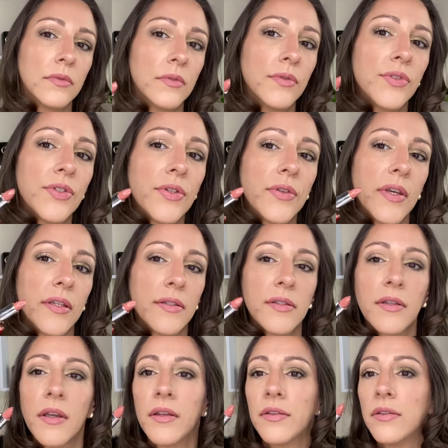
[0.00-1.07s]
So that's
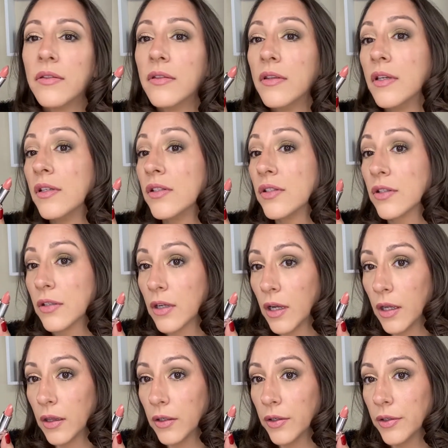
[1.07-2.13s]
this
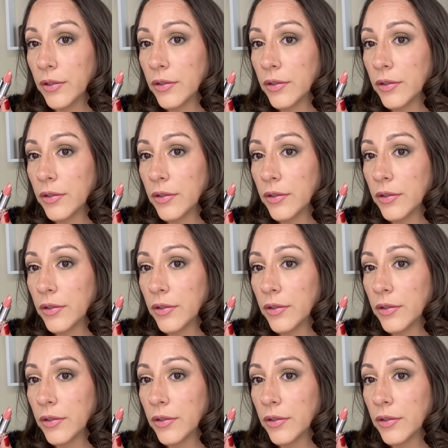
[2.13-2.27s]
color,